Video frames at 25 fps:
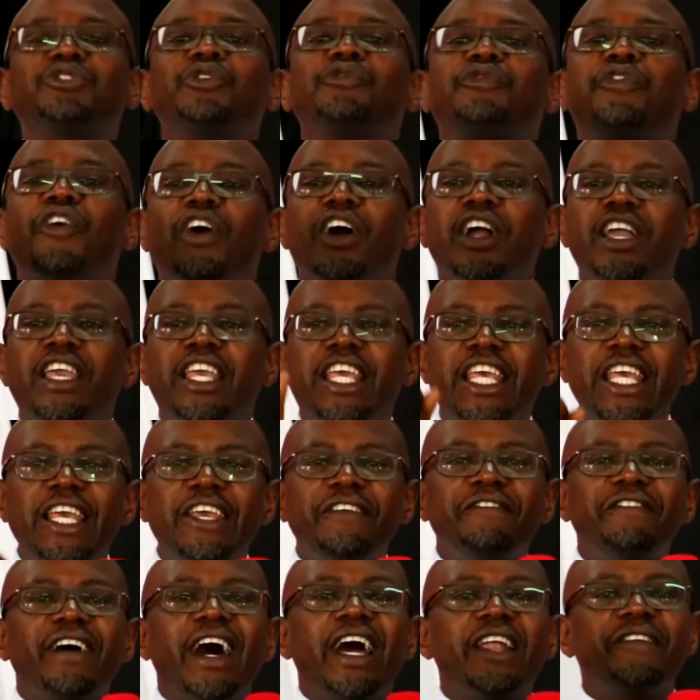to forgive
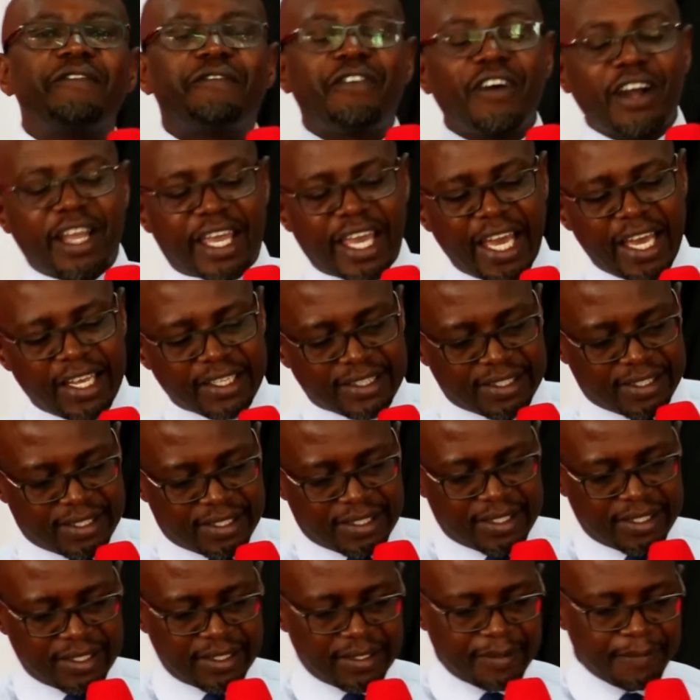and forget.
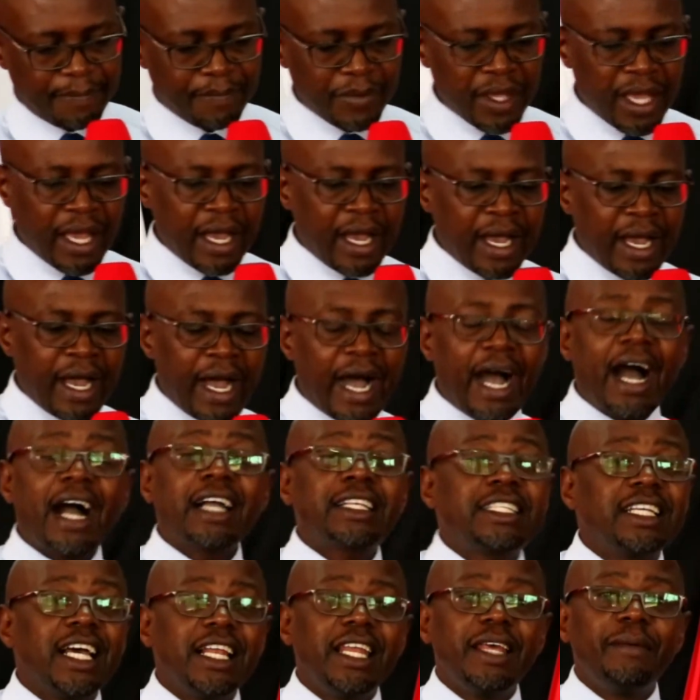
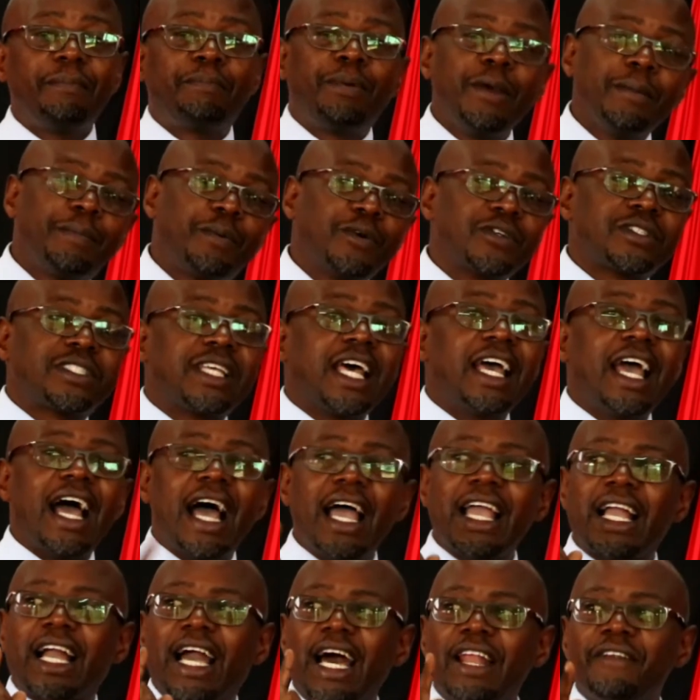Actually, people say,
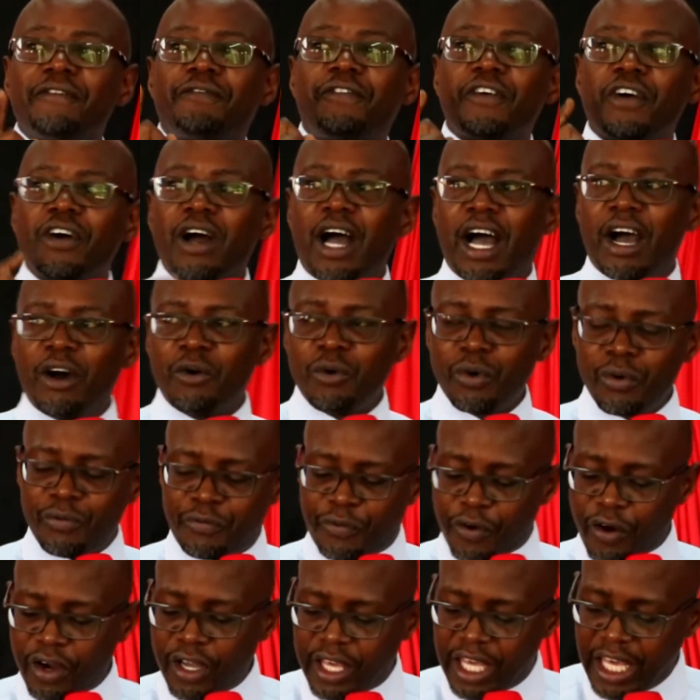I, can for, I will
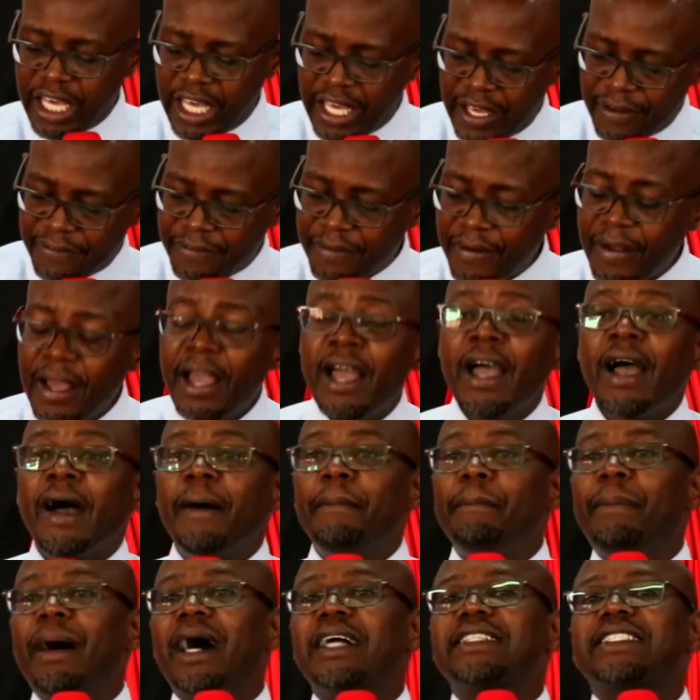forgive
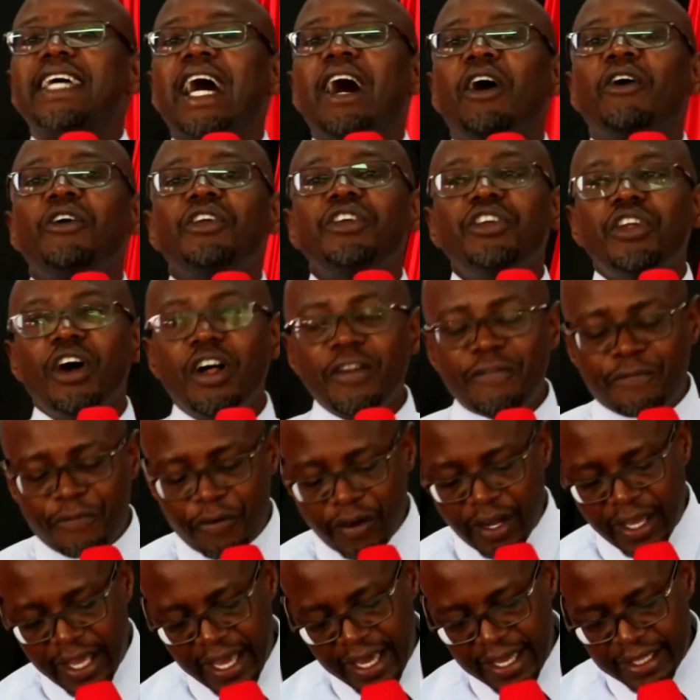but I will not
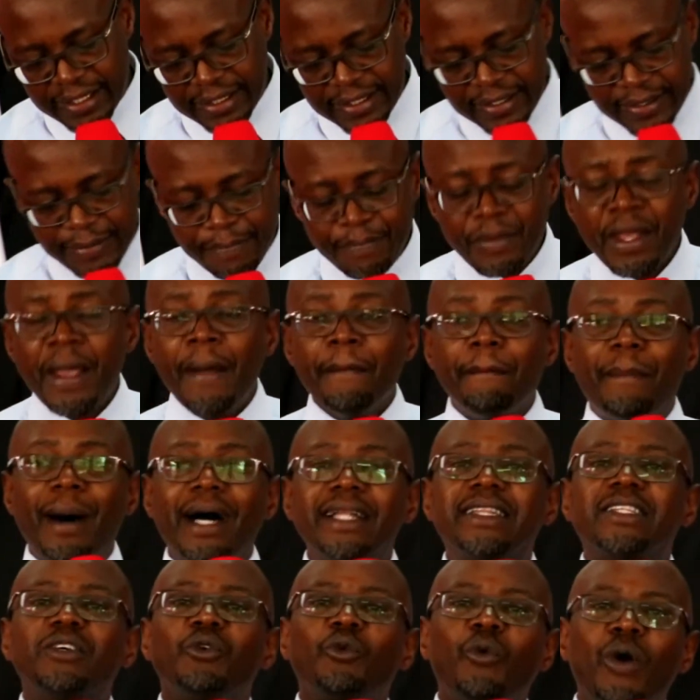forget.
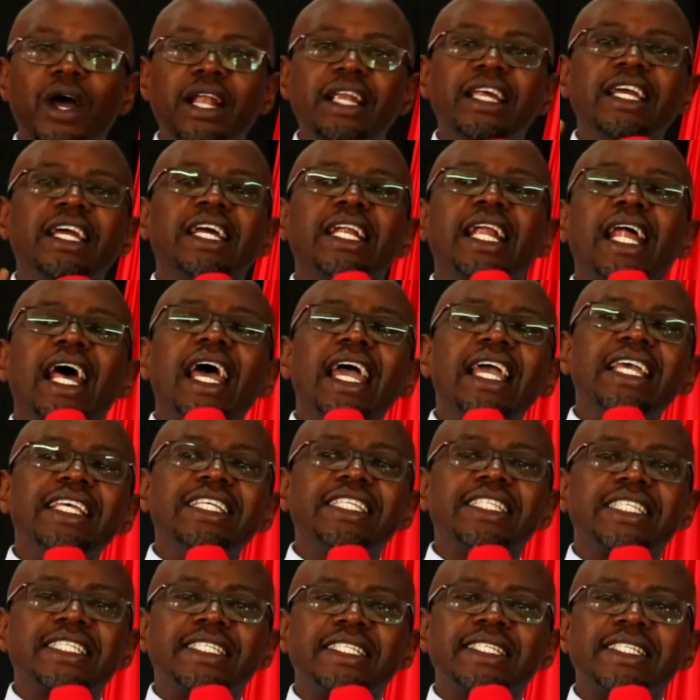But when
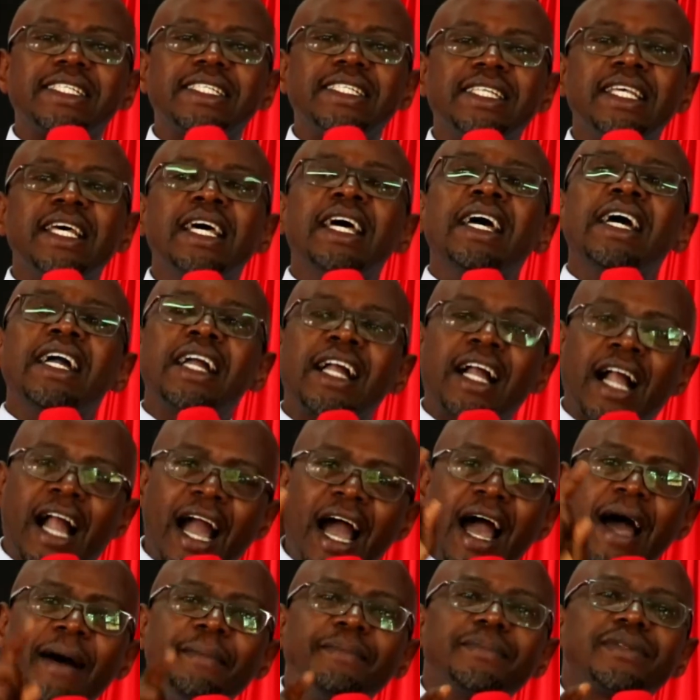grace
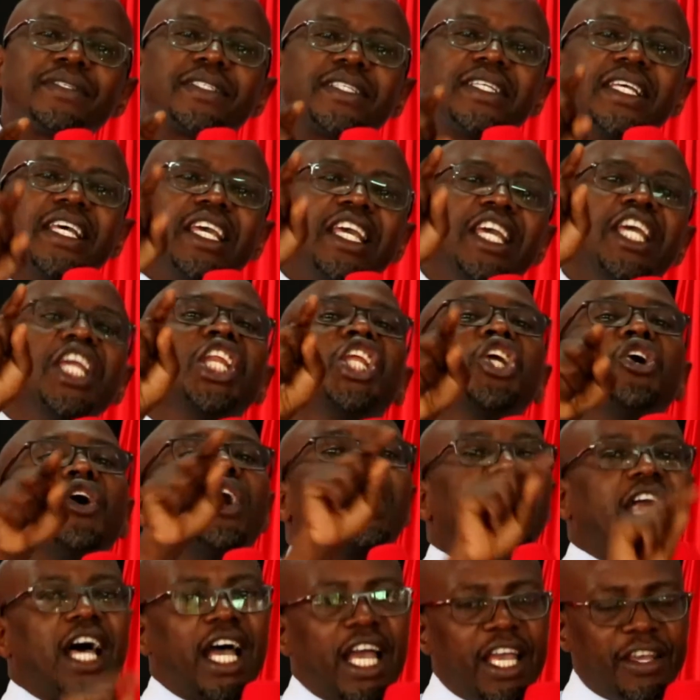comes in your
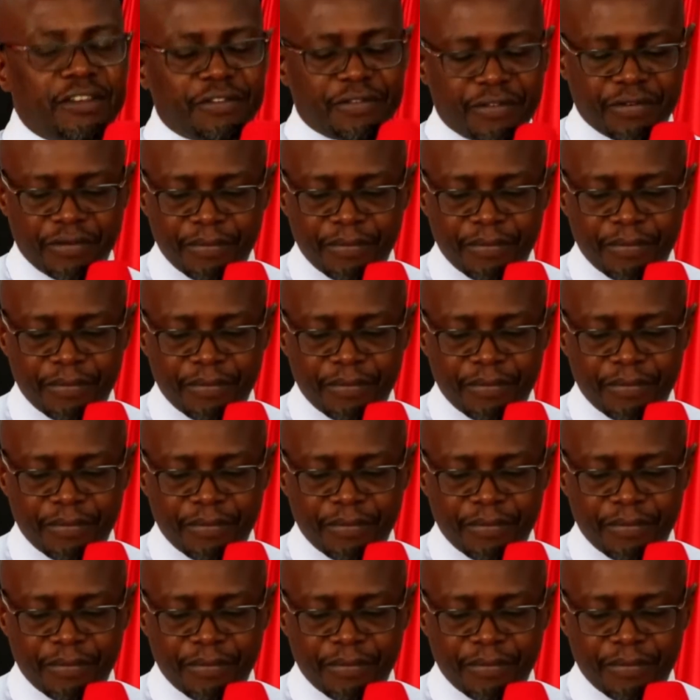life,